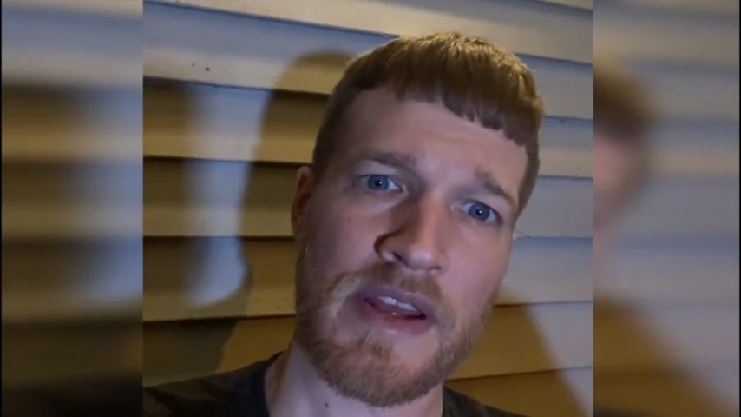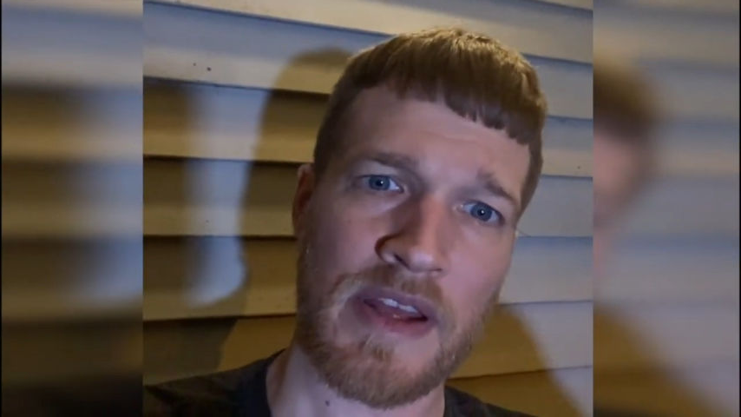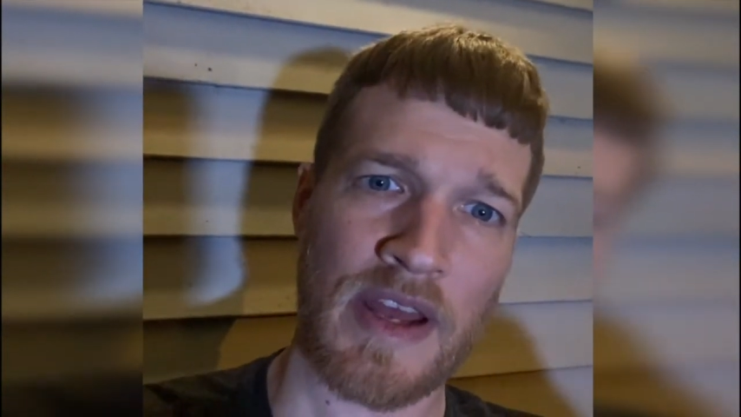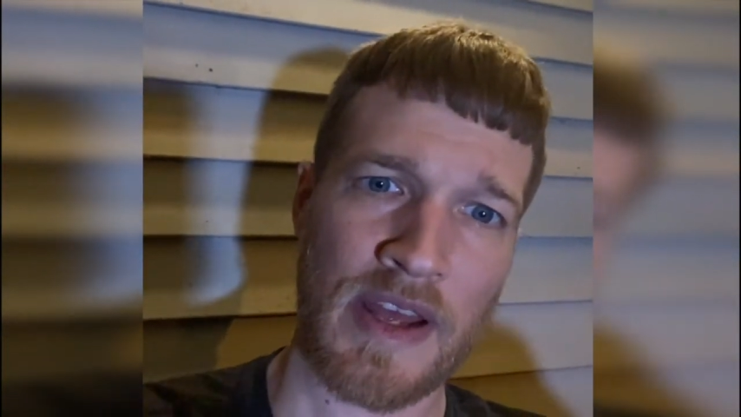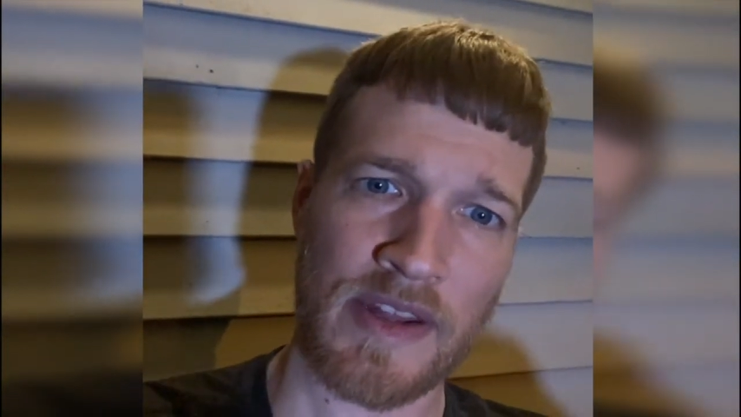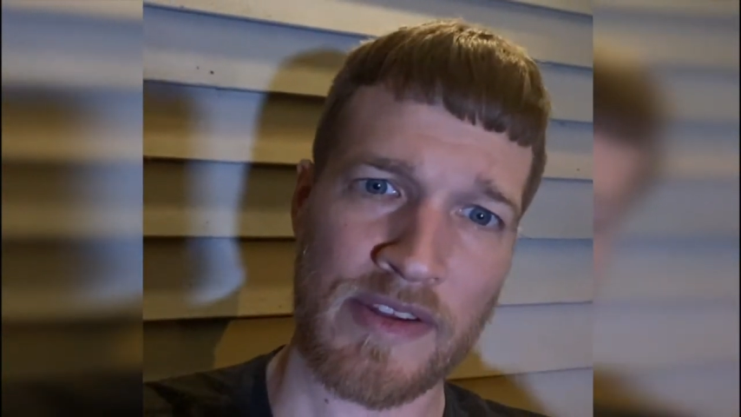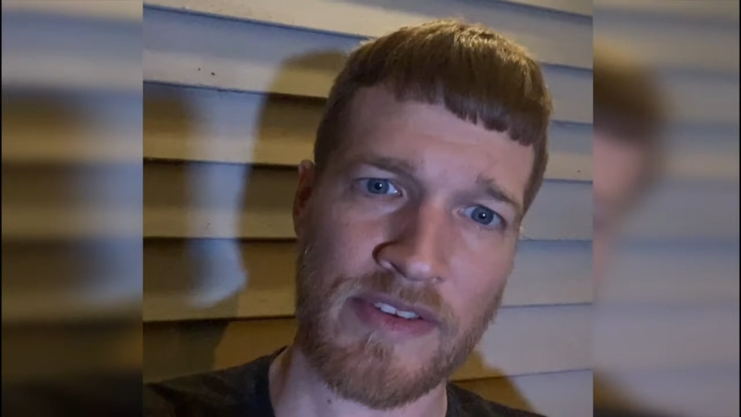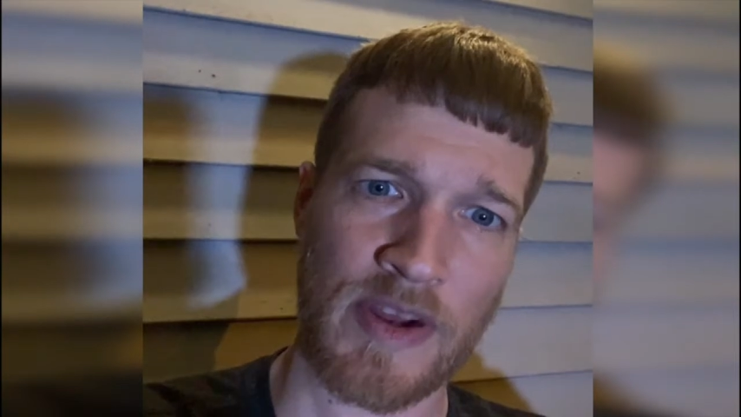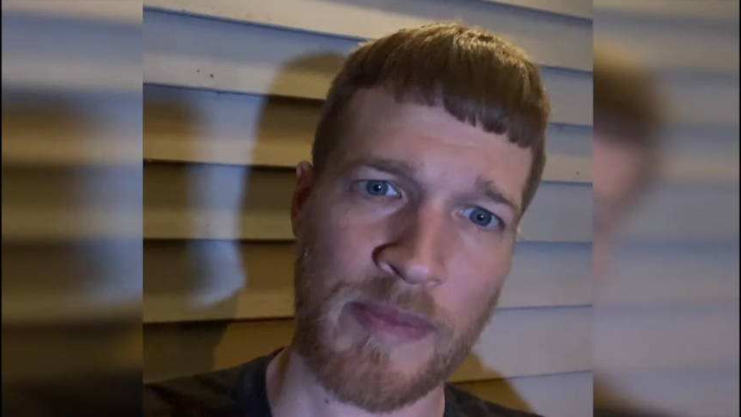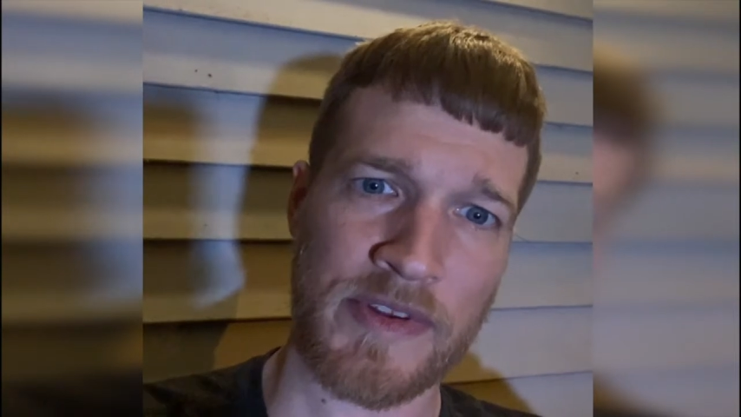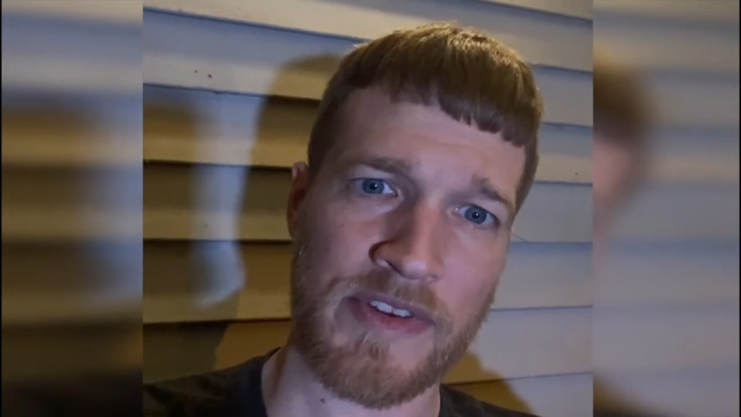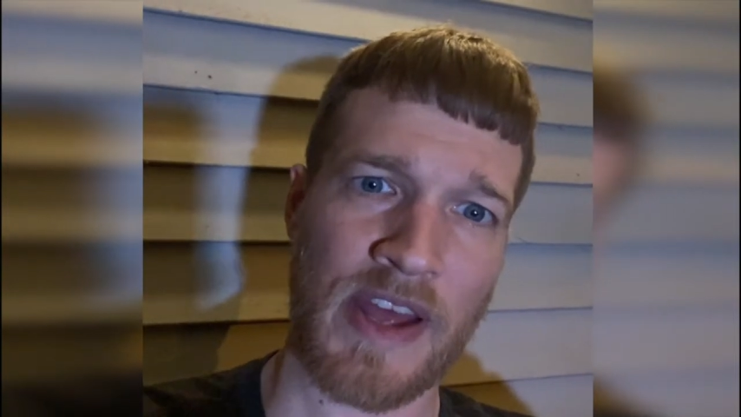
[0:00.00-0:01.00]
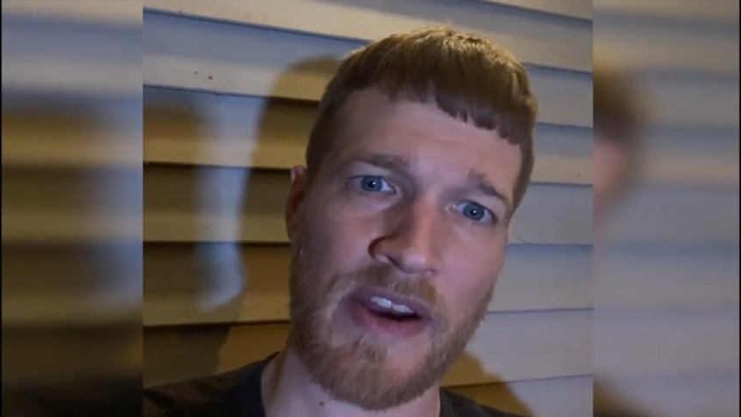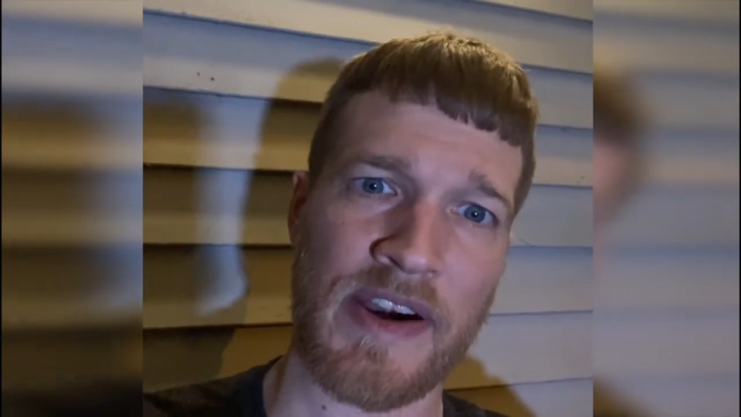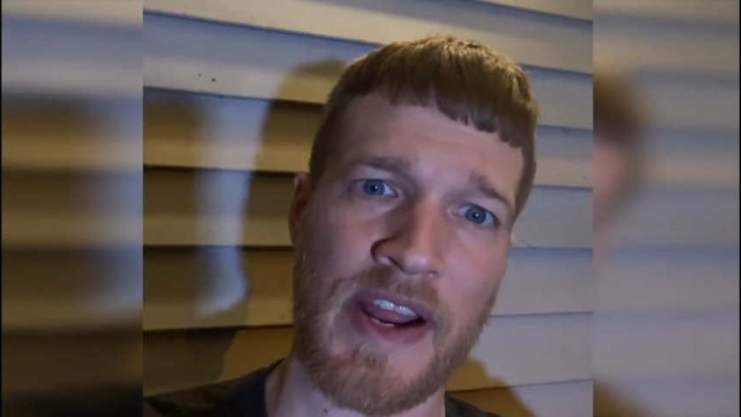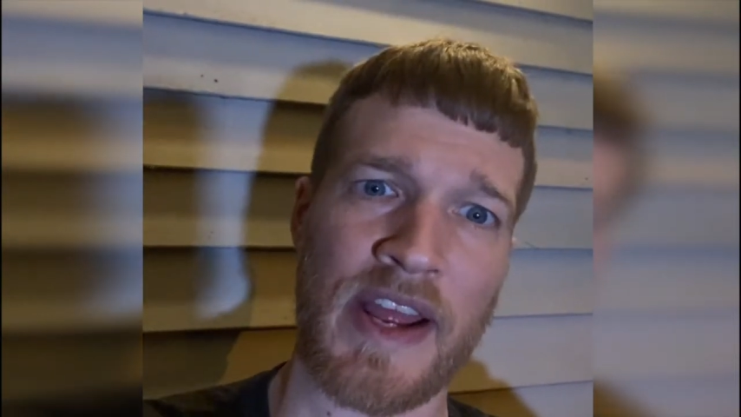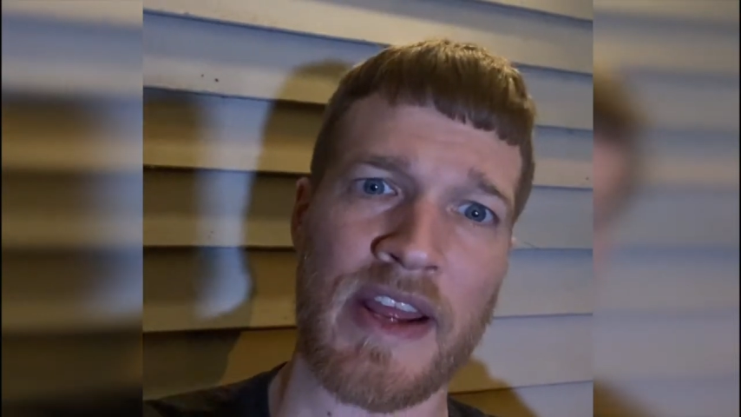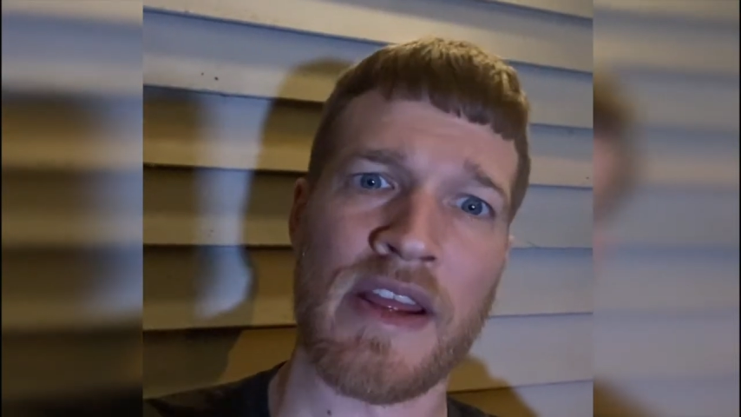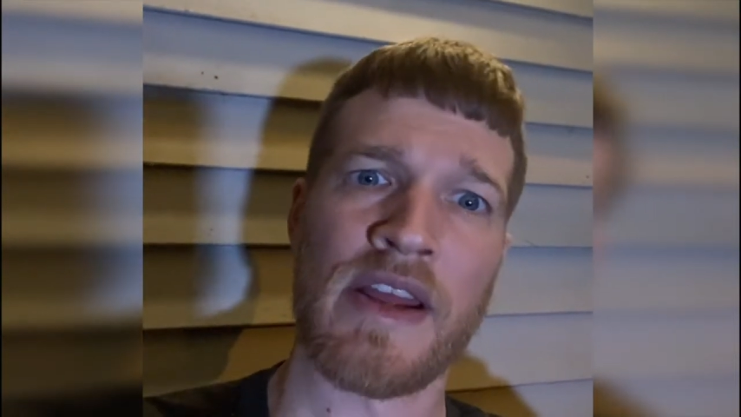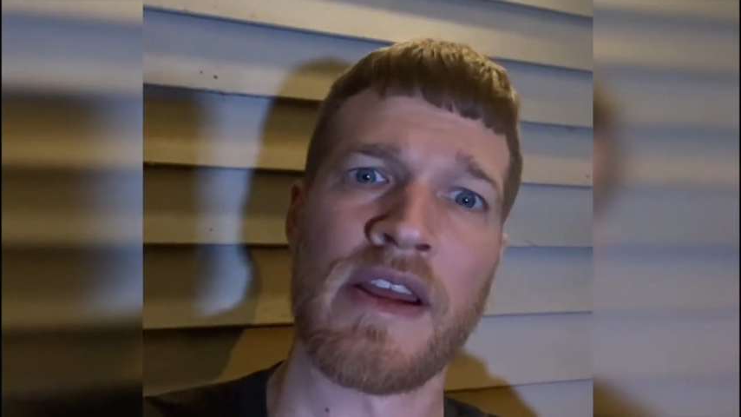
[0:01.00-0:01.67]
this coming Saturday,